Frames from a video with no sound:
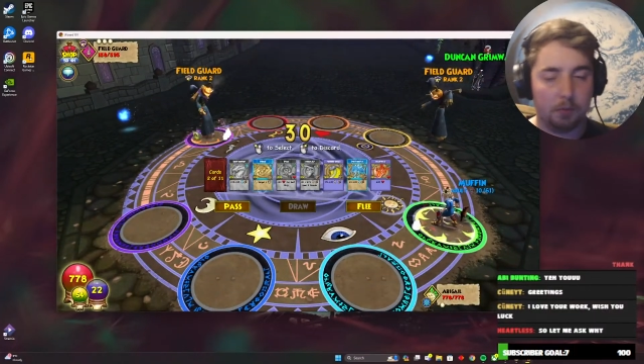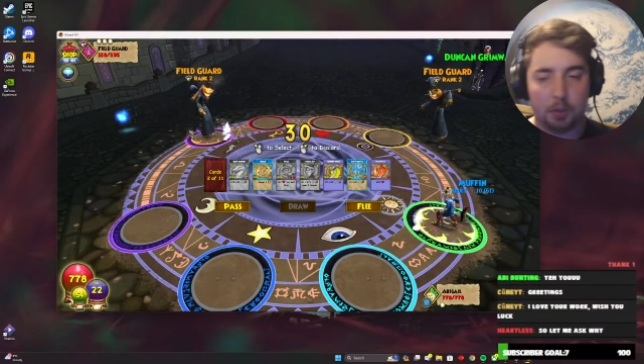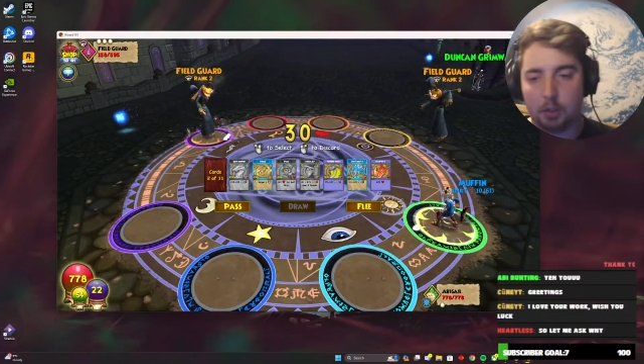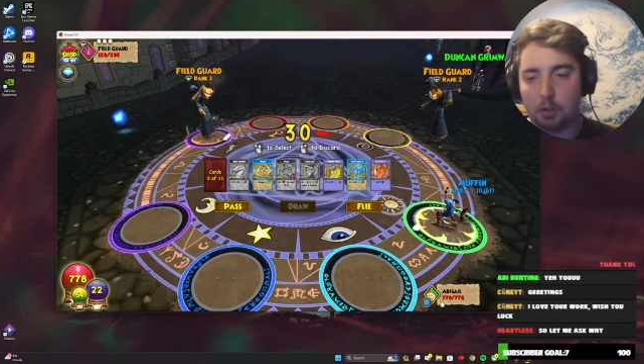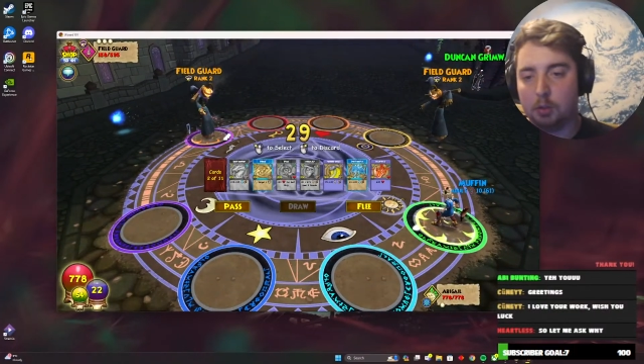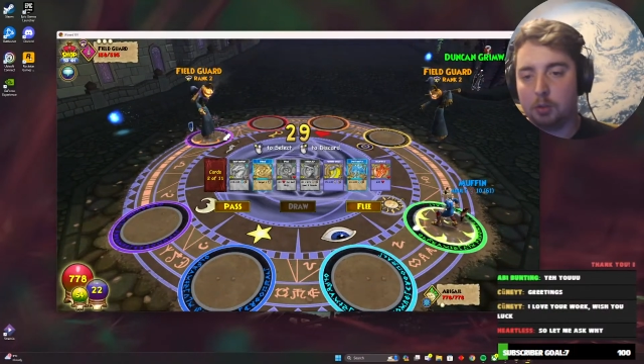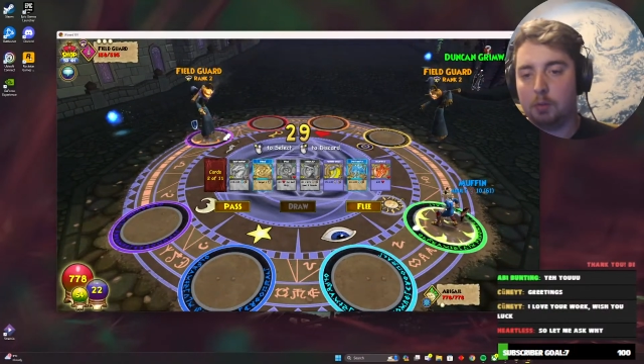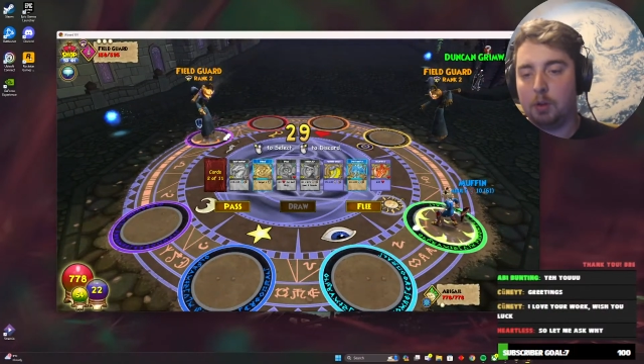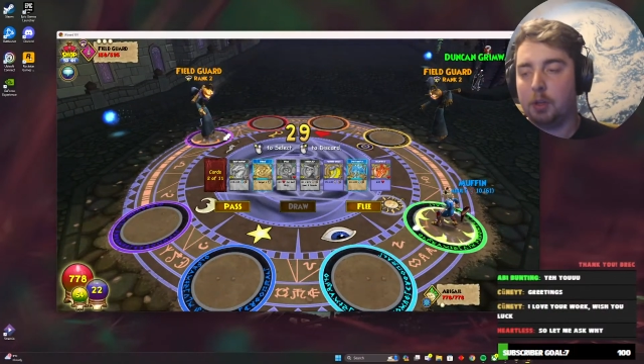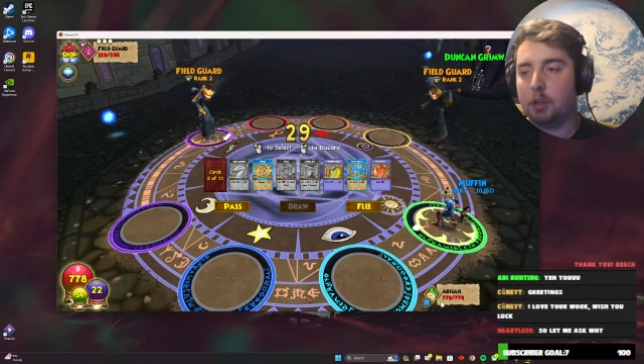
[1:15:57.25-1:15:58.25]
videos of
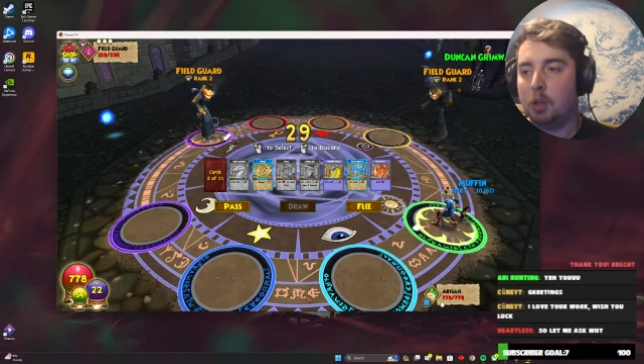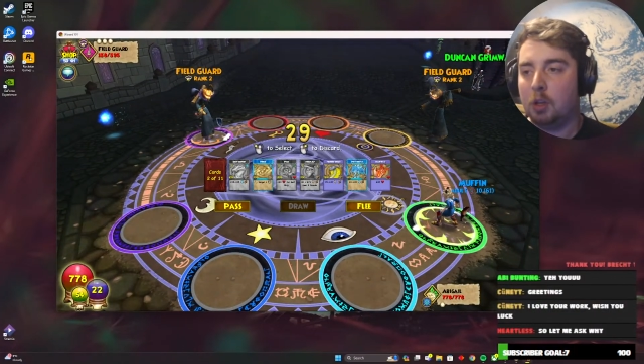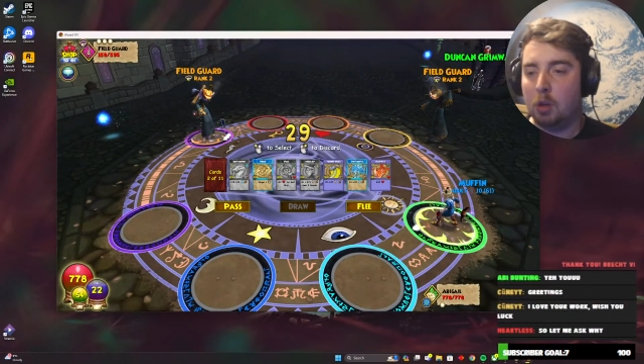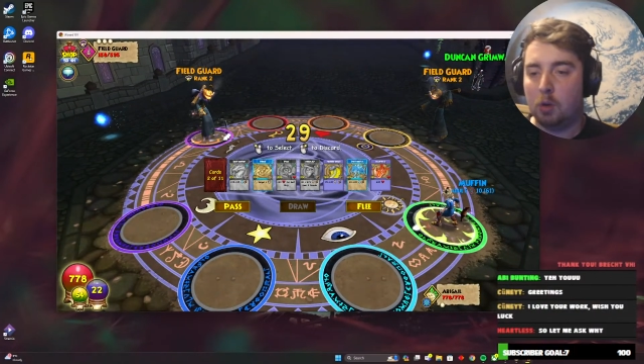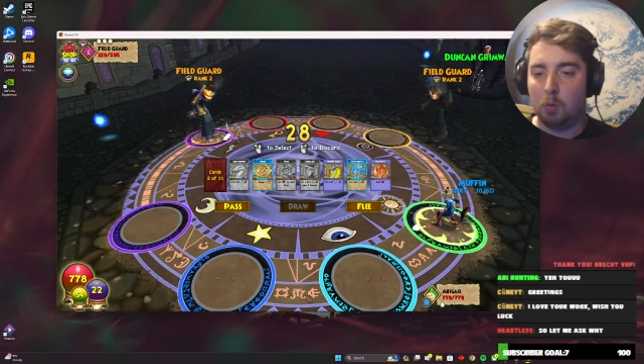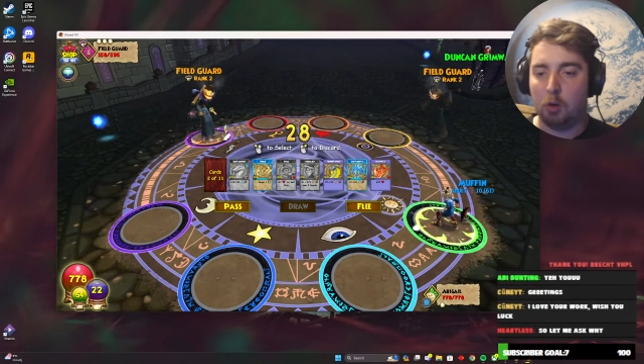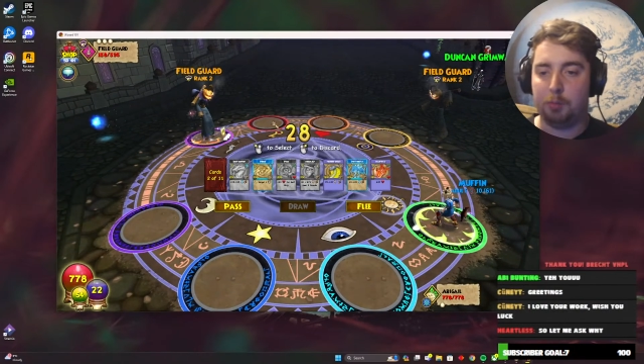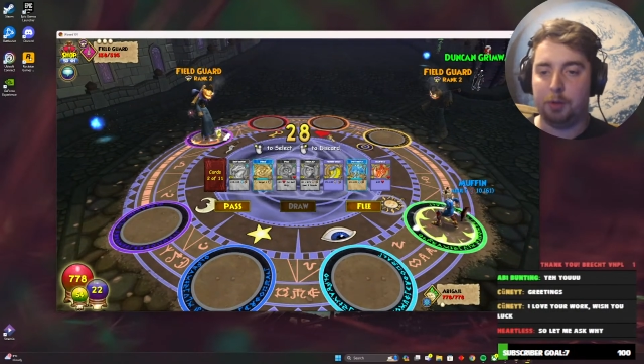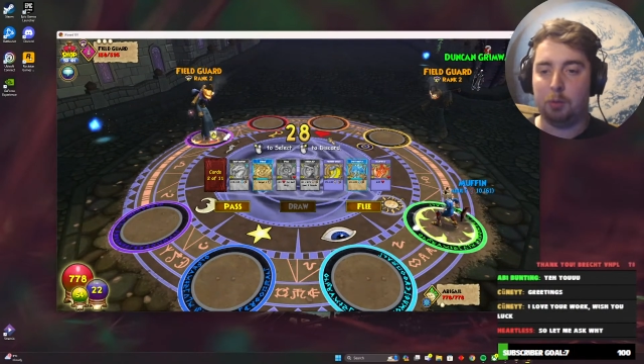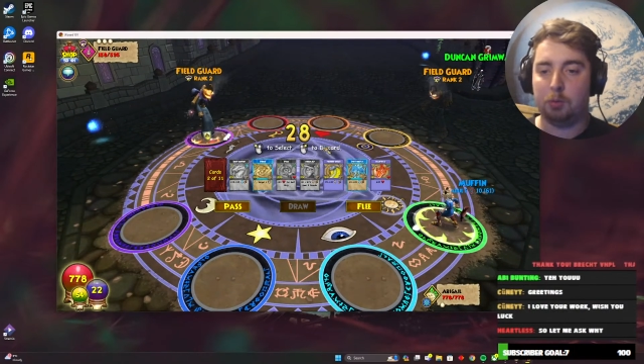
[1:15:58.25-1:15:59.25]
like what I've
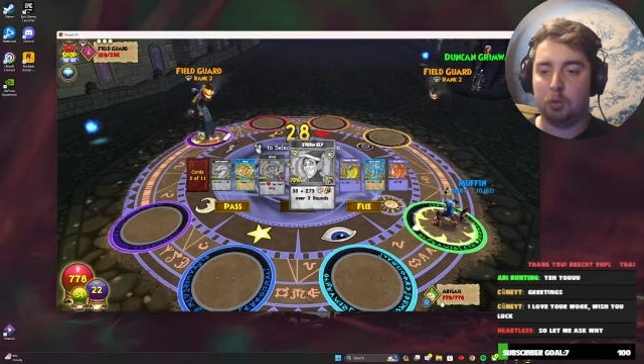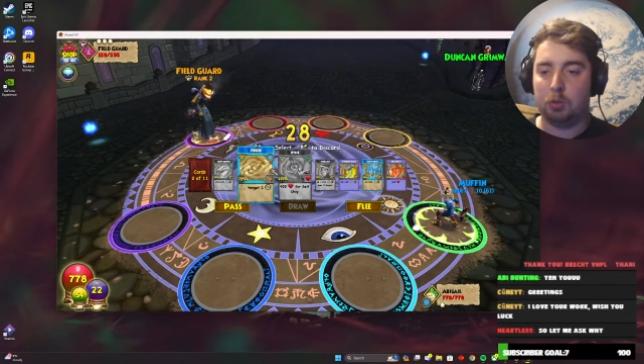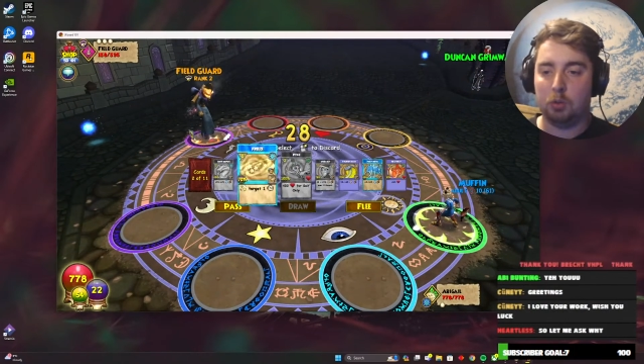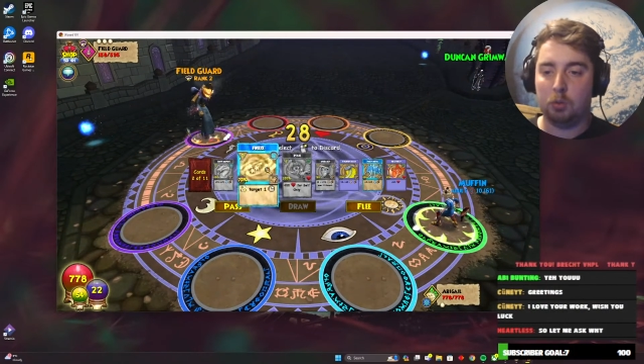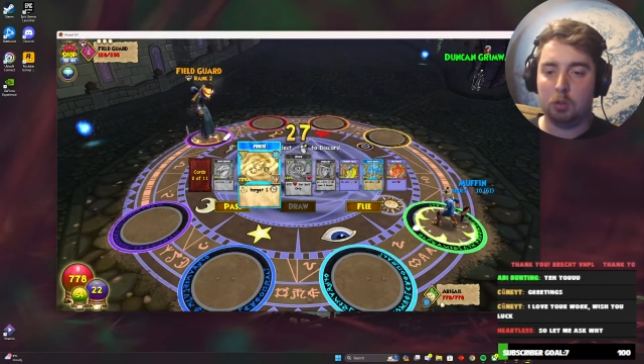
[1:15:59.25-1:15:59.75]
been up to,